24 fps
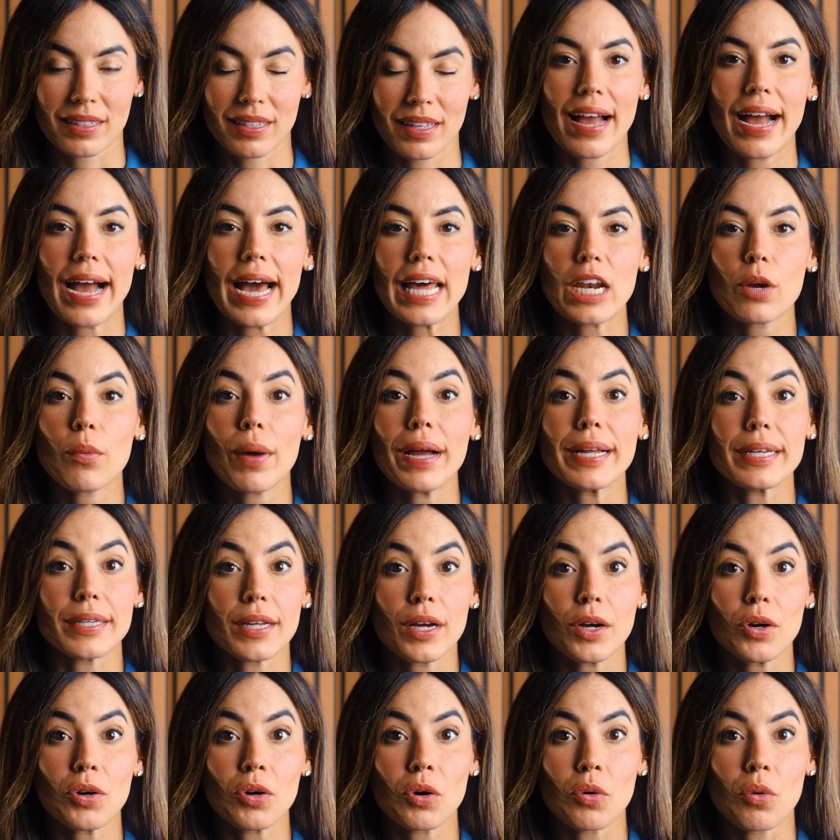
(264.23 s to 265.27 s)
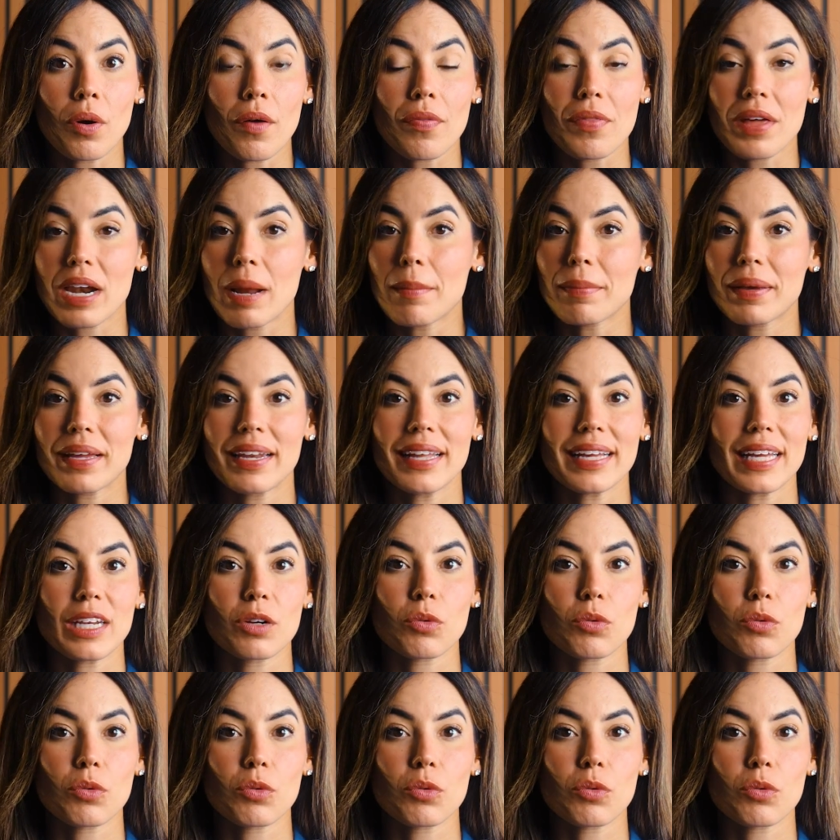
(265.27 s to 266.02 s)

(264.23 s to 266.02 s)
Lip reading: How do I know that I'm getting an